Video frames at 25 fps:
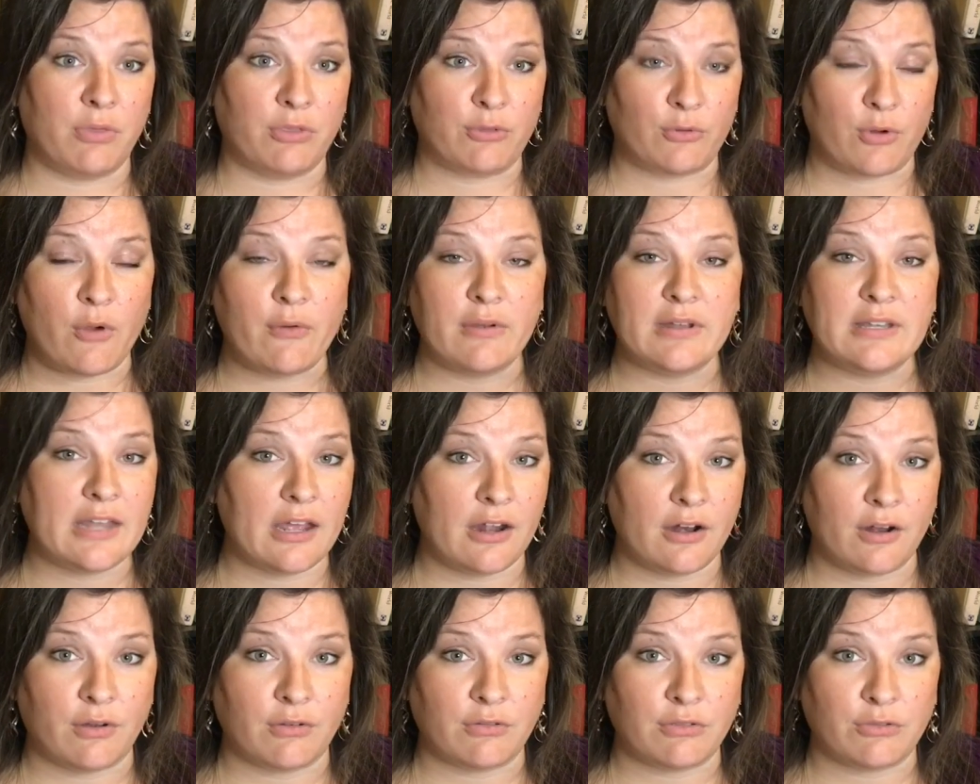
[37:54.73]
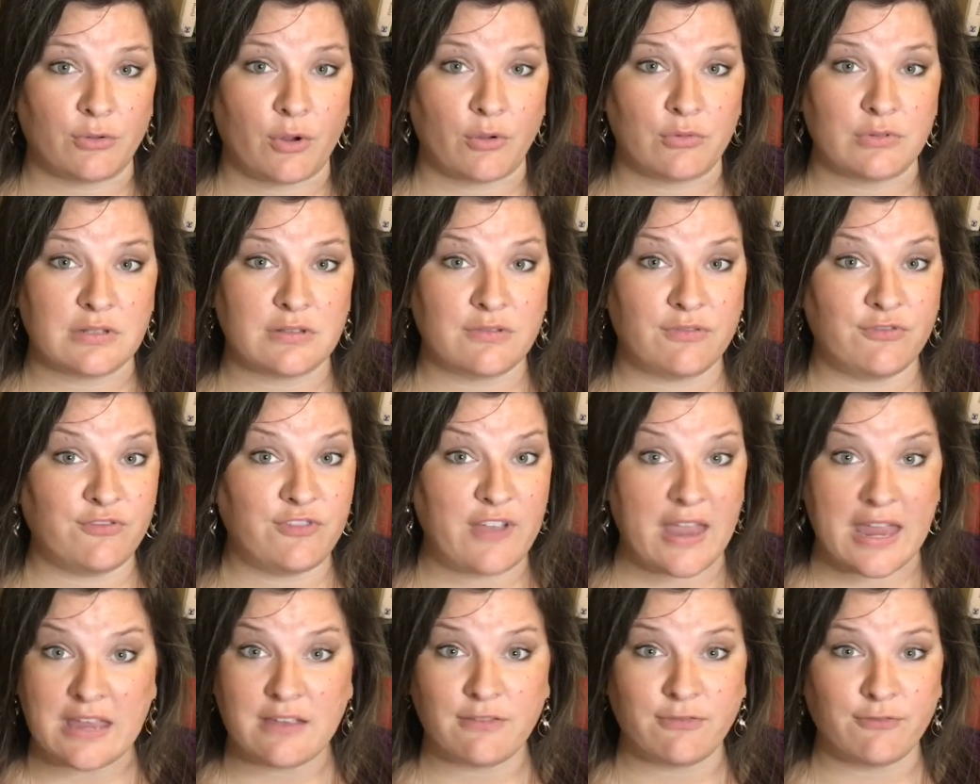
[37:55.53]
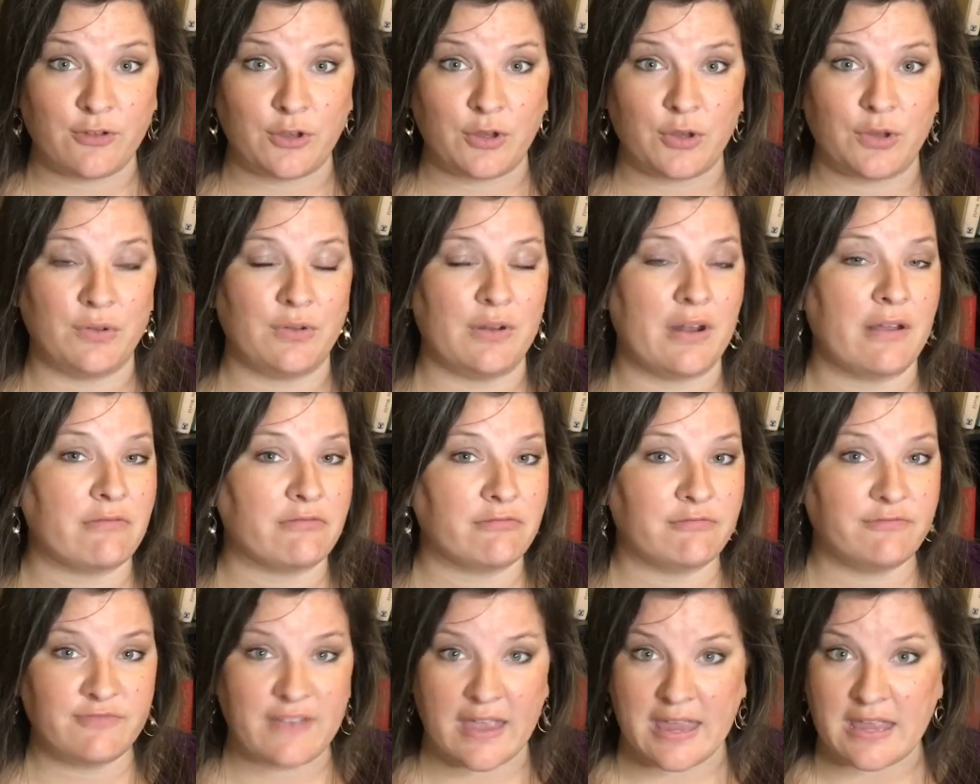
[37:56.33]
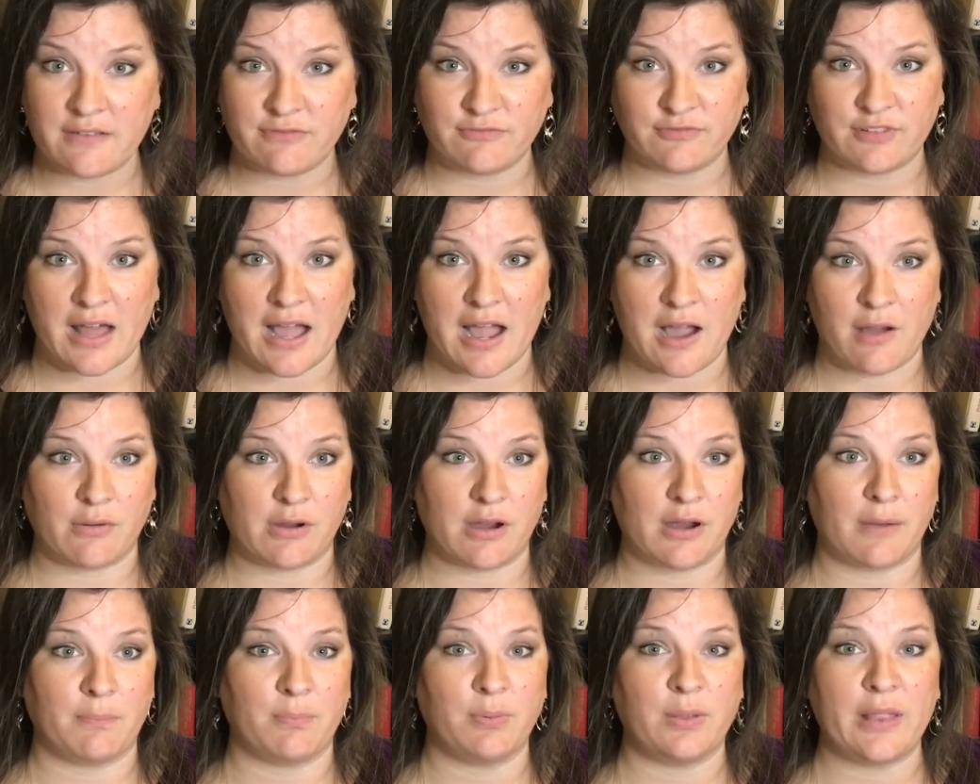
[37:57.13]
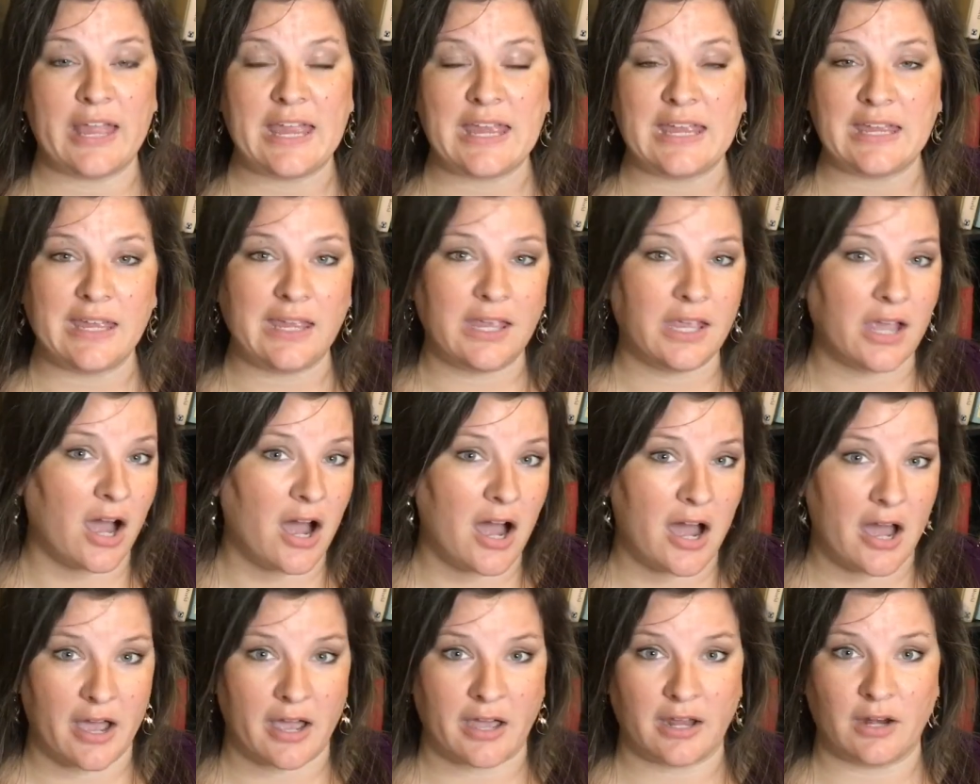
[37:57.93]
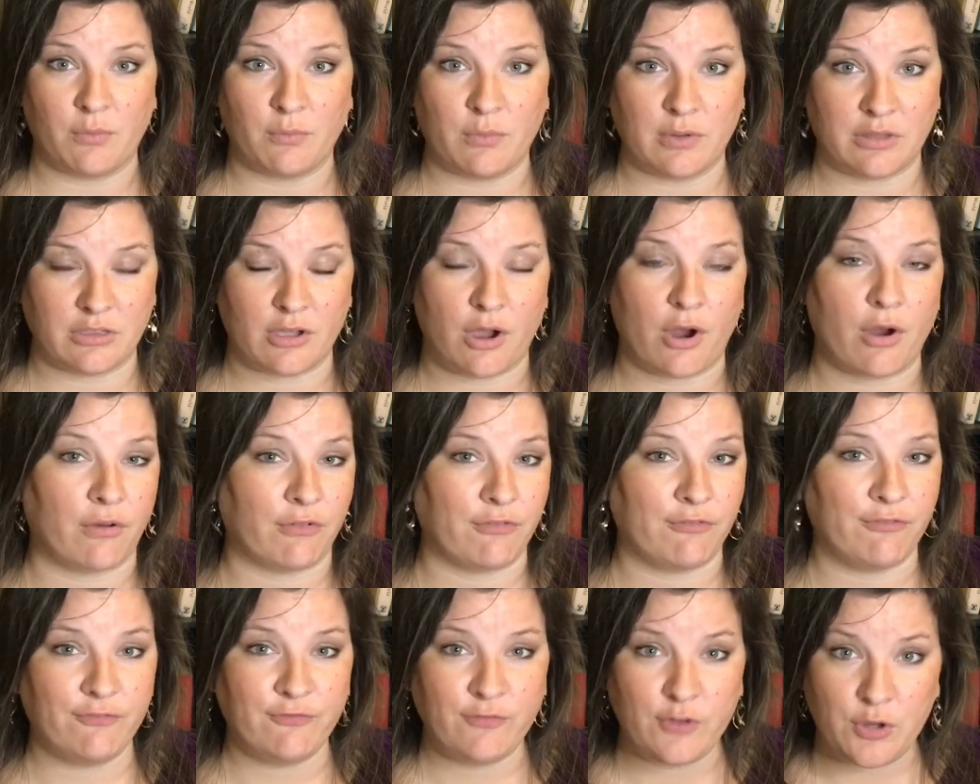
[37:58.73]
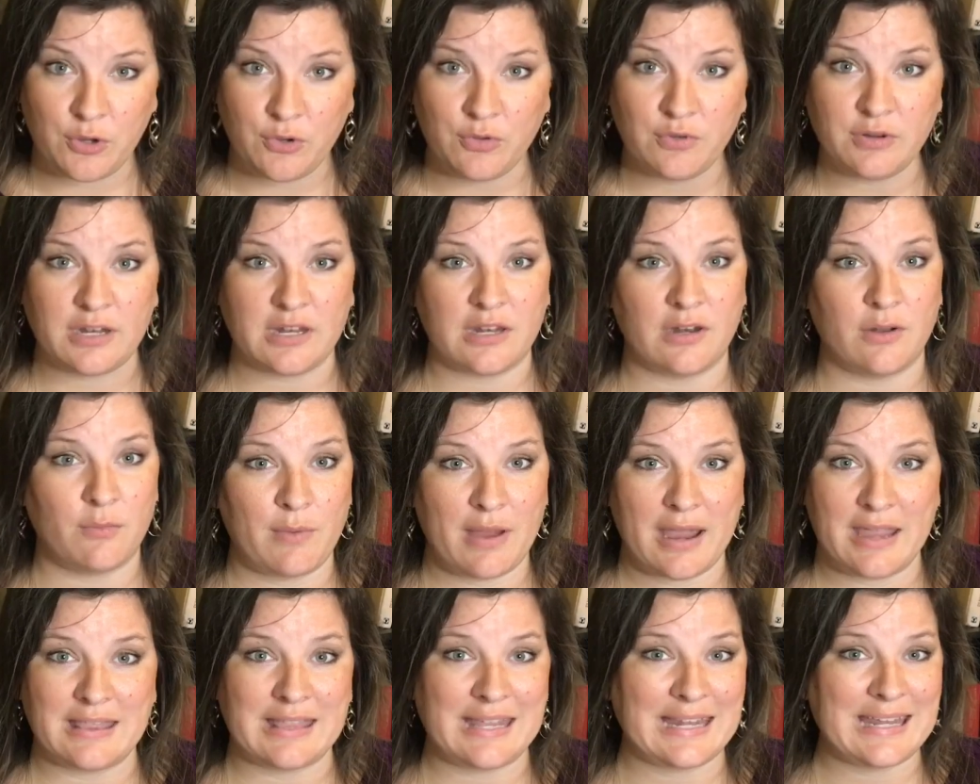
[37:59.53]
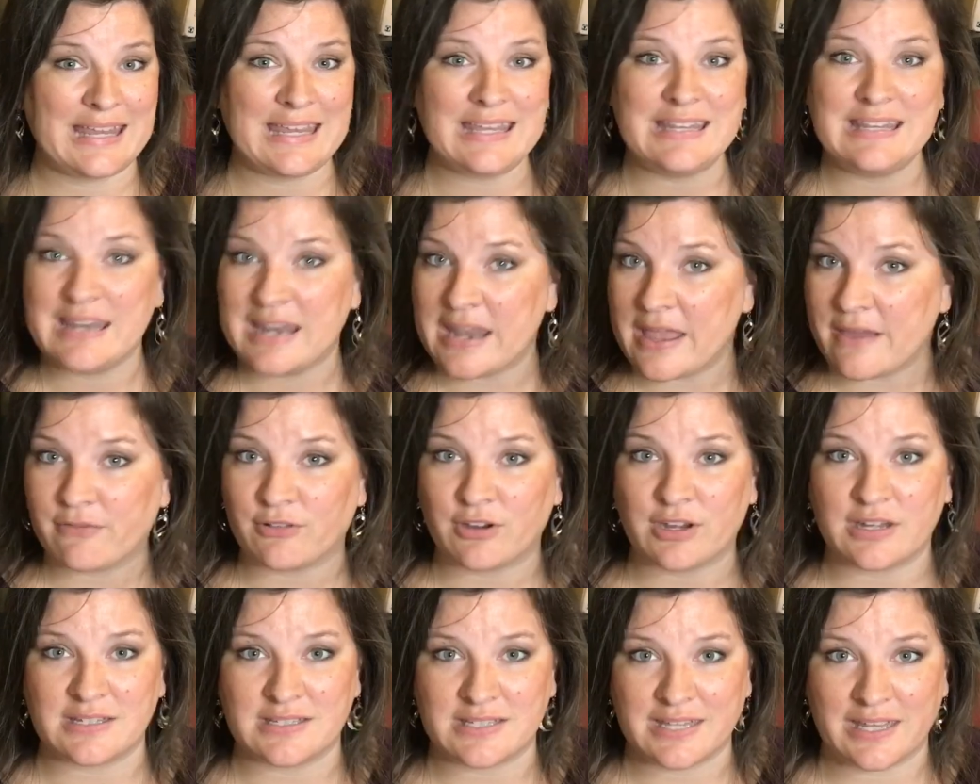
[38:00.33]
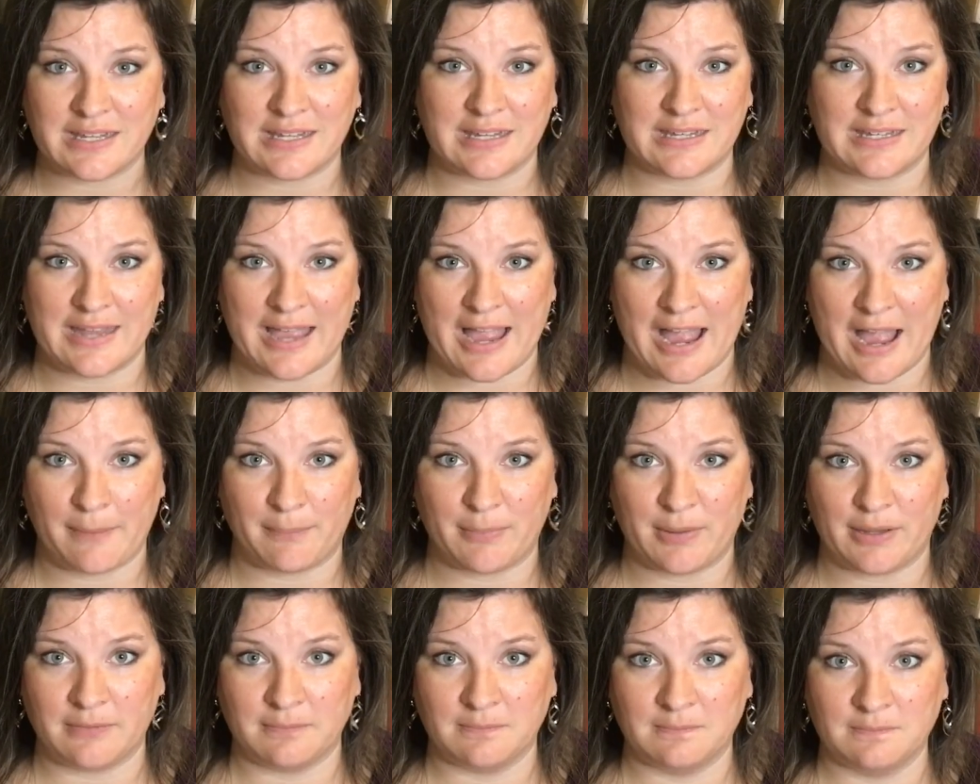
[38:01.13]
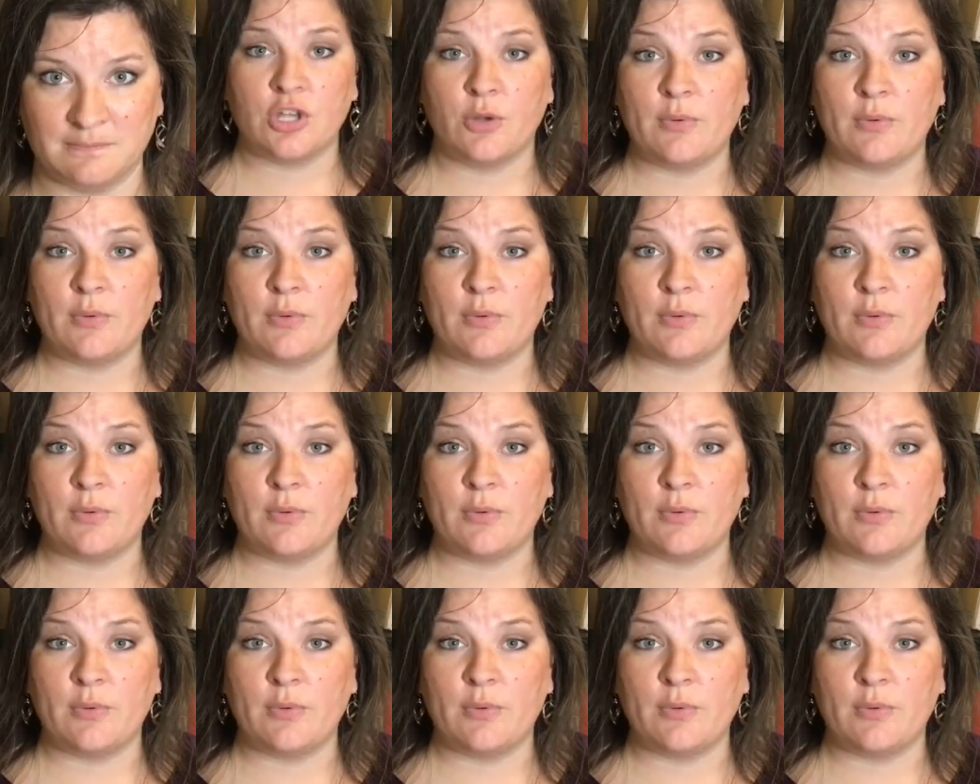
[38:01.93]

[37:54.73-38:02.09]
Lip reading: throwing down our throats fake food, fake flour, playing God with our food a way that he never intended to happen.